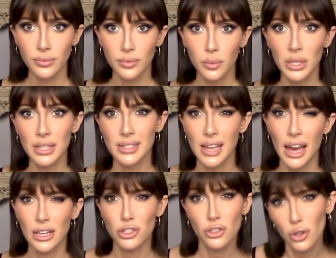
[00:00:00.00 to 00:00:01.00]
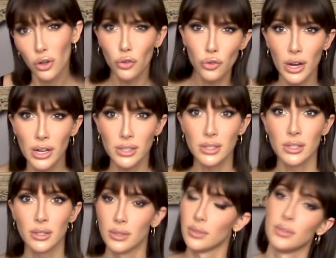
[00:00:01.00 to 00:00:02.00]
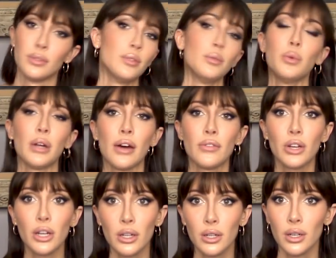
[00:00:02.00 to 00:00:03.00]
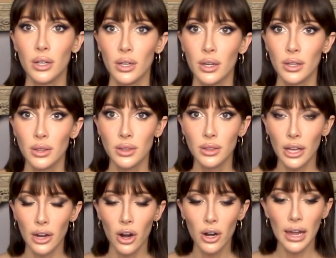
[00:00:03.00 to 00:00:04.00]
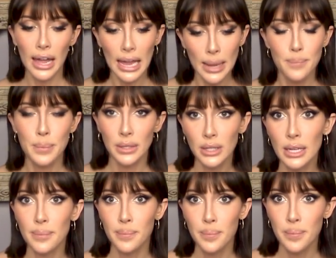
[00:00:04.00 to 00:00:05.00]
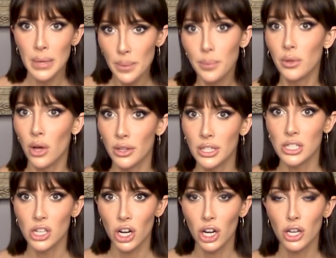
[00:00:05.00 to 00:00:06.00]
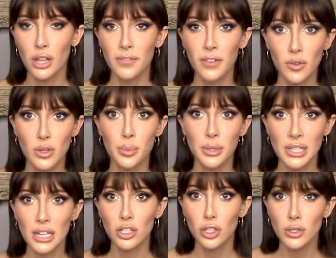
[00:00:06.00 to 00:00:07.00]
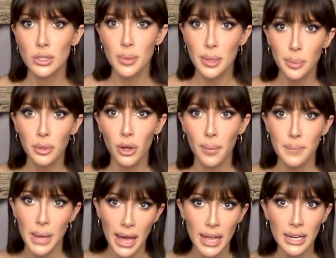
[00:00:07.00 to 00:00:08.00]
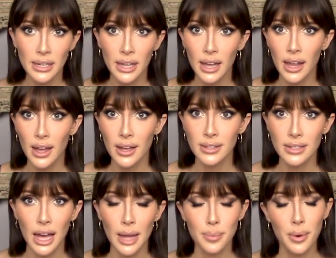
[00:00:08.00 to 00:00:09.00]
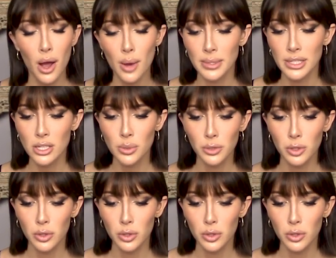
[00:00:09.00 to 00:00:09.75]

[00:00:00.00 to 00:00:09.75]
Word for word: with his ex girlfriend, whatever. There are 8 billion people on this earth, and 50% of those people are men. And I promise you,